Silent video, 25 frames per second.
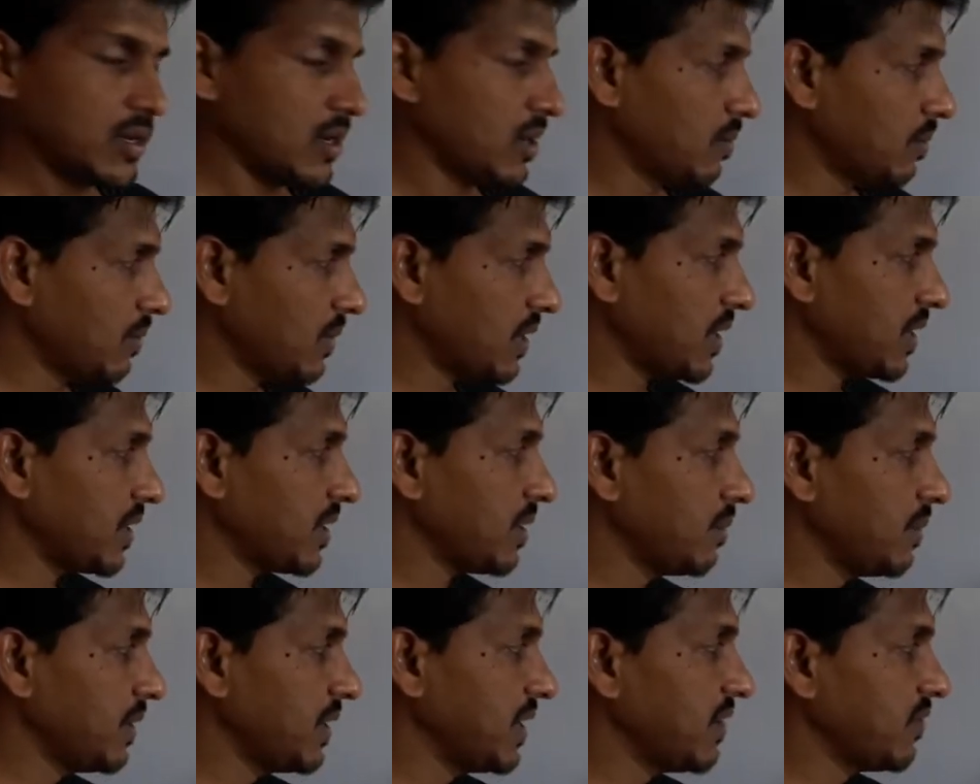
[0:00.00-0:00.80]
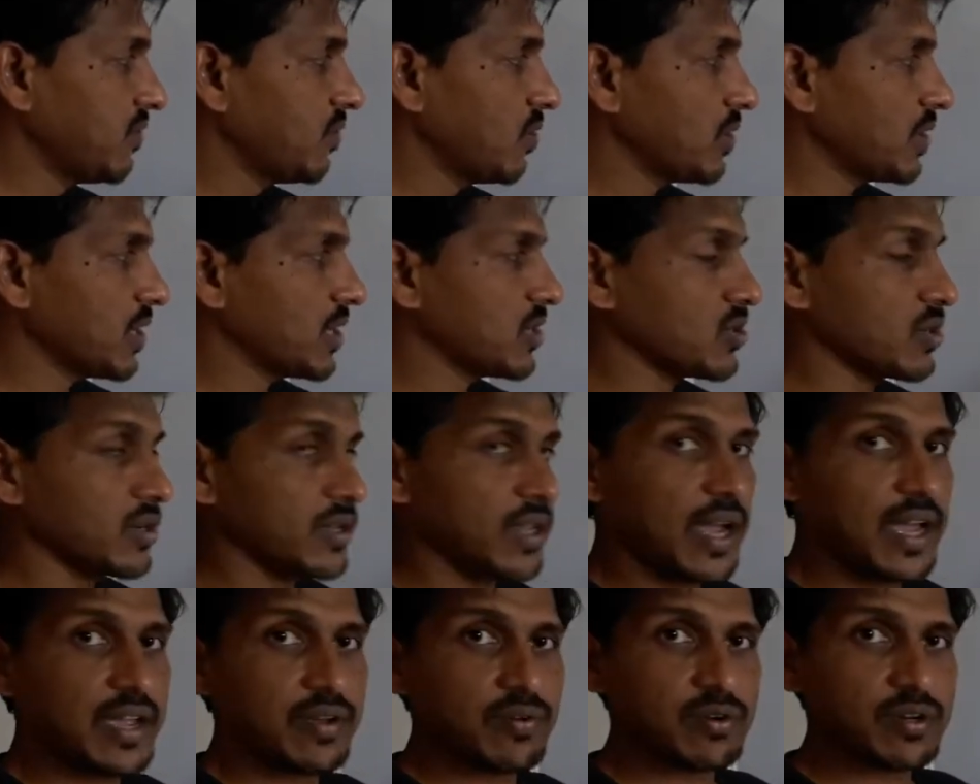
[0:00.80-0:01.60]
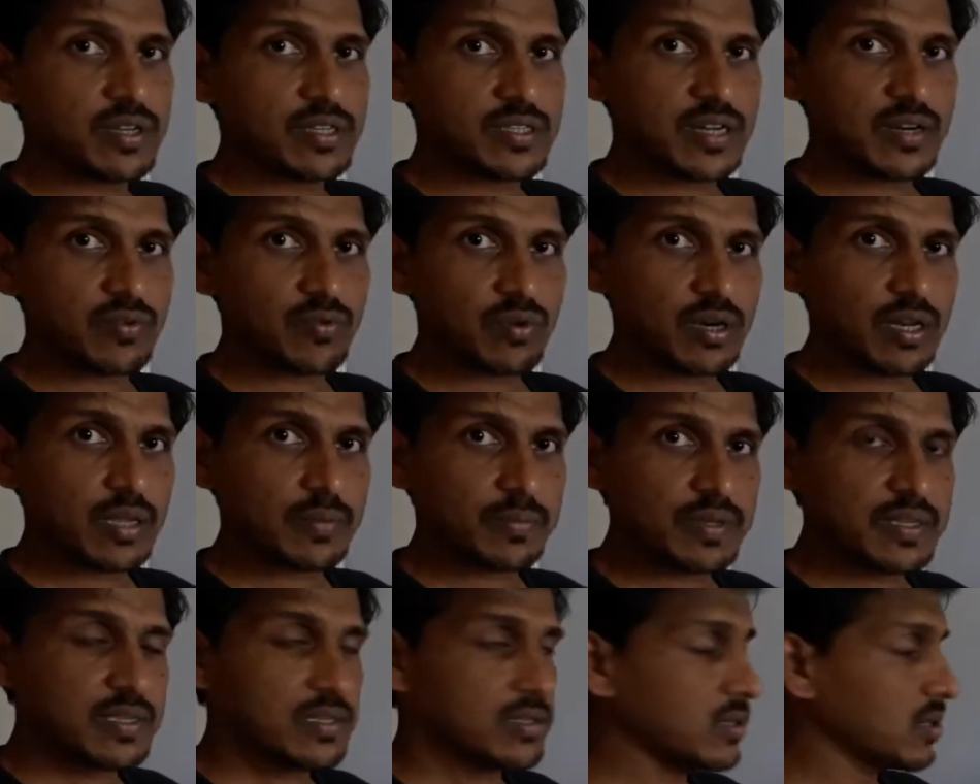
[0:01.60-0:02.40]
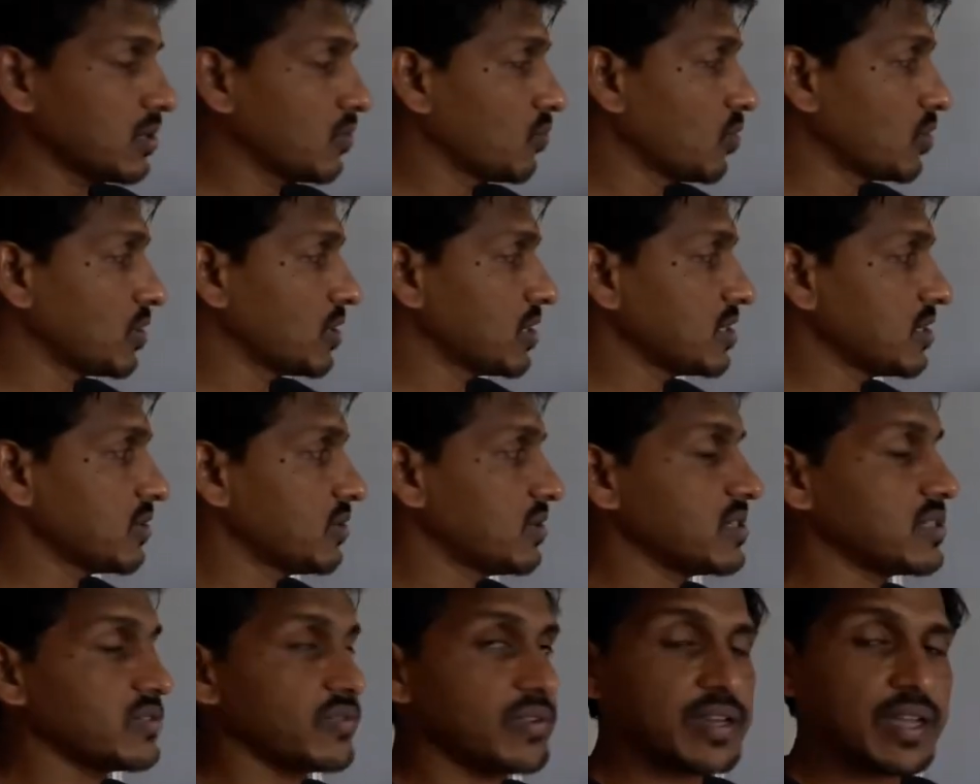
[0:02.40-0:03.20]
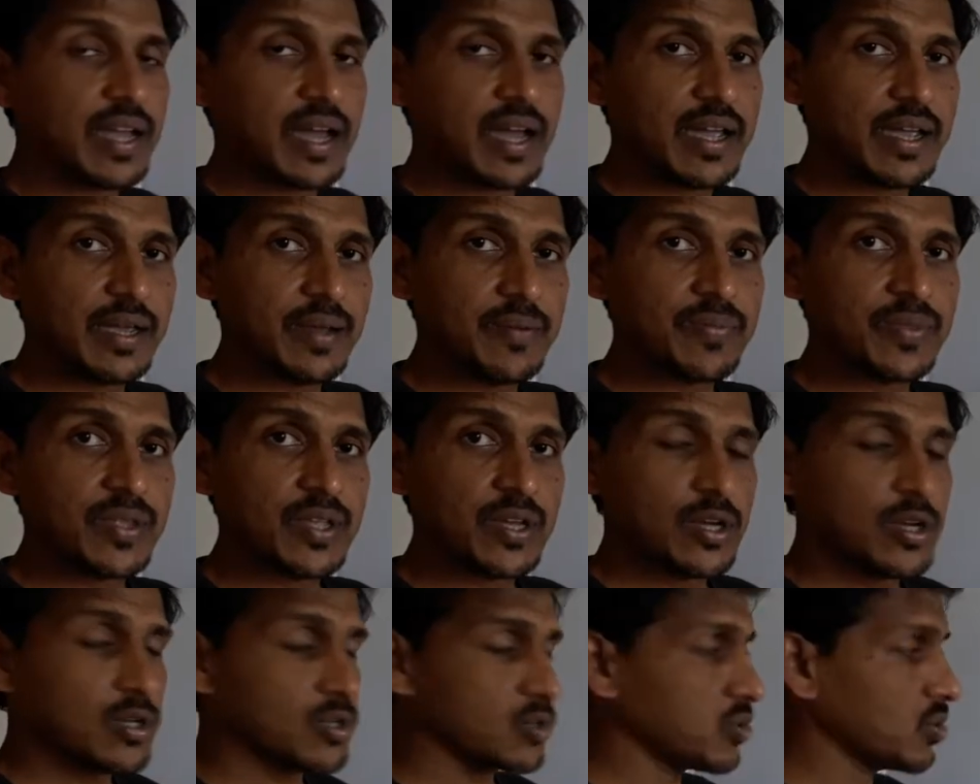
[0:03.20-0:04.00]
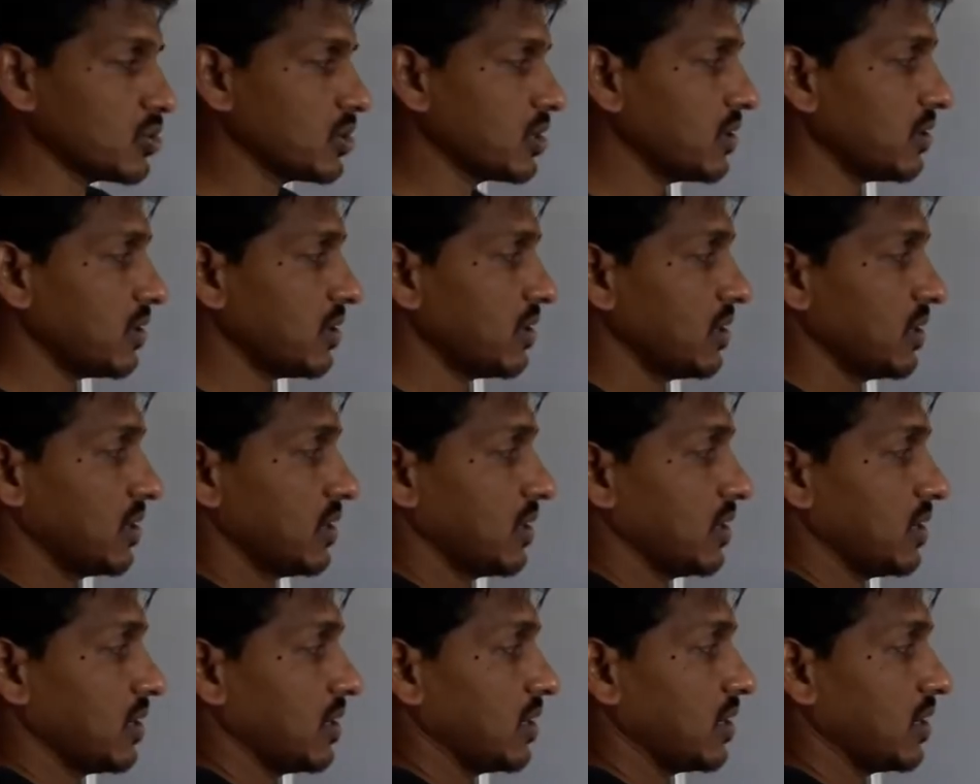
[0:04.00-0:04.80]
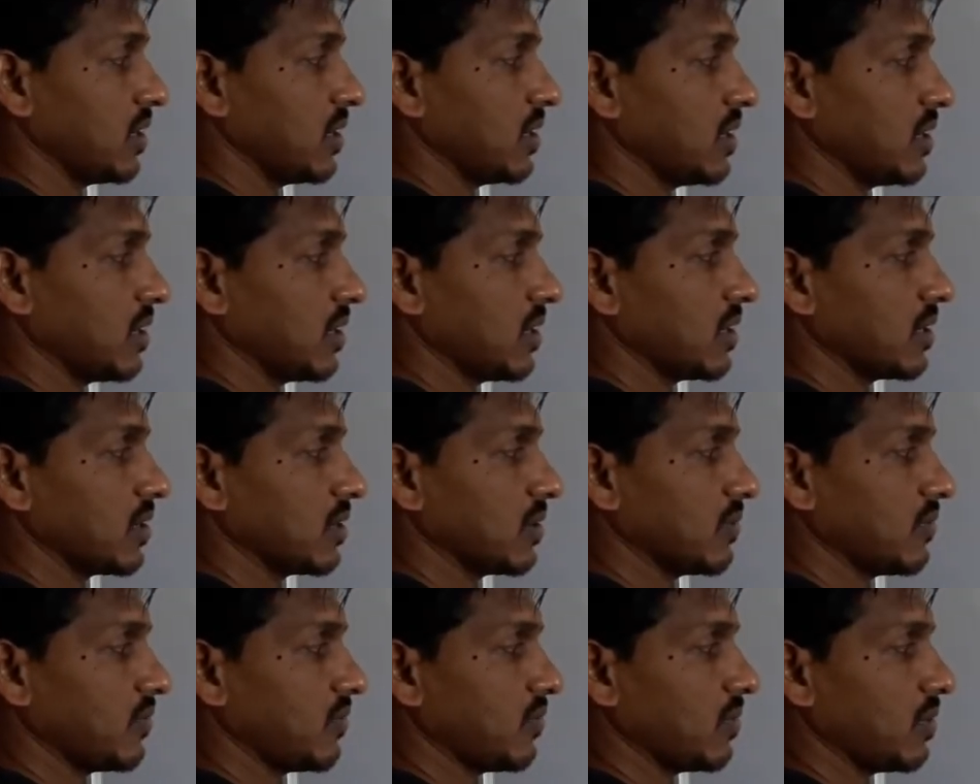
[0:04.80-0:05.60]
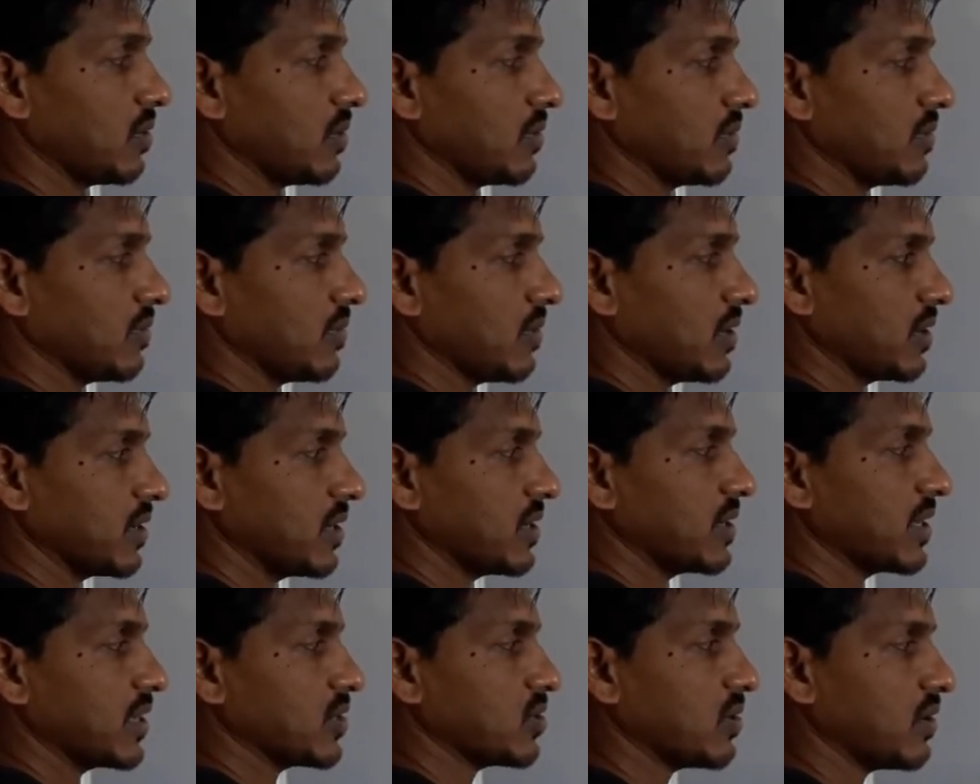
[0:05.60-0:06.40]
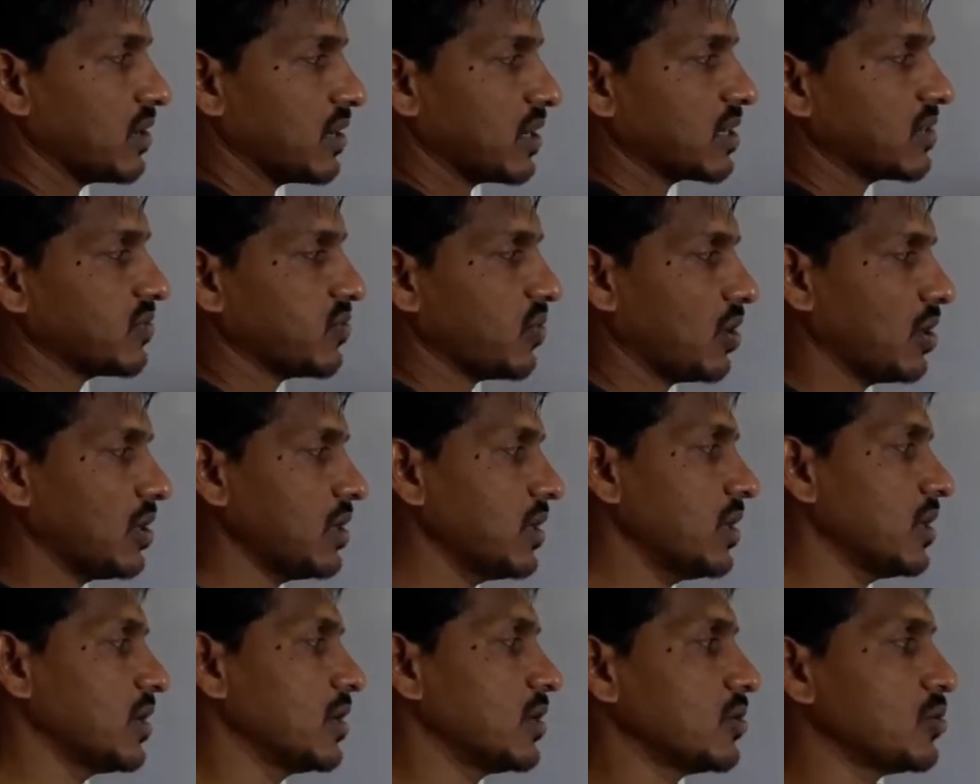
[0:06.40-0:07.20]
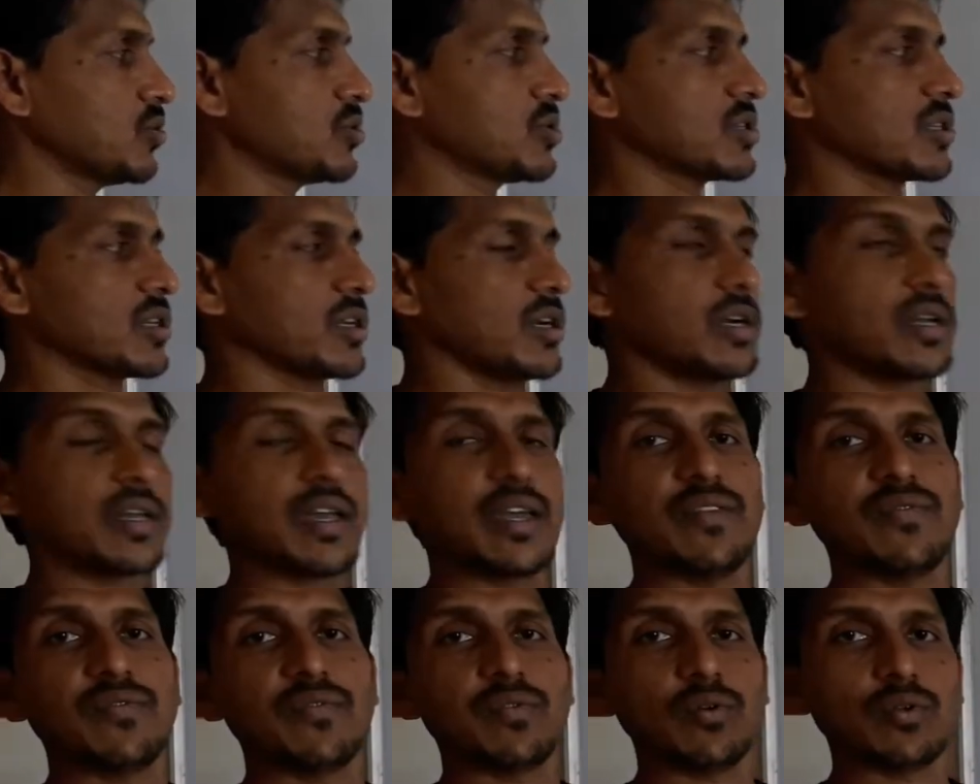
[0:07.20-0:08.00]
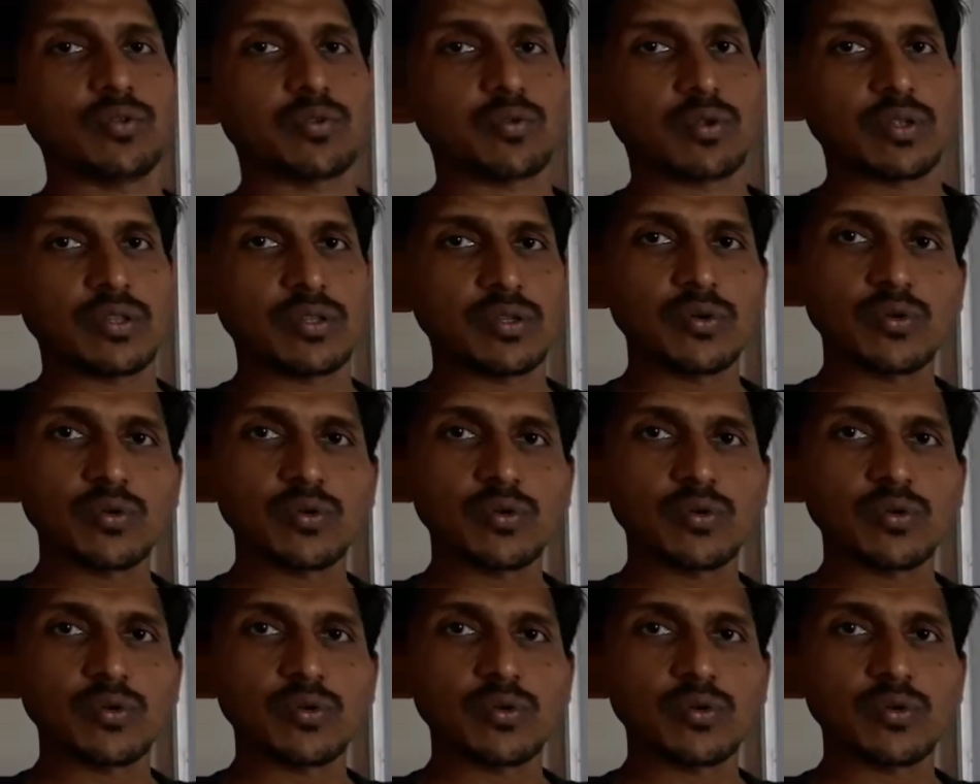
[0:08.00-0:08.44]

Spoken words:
But at the medium voltage or the high voltage side, what happens? The voltage level is very high, so the in case of earth fault, huge current can flow through the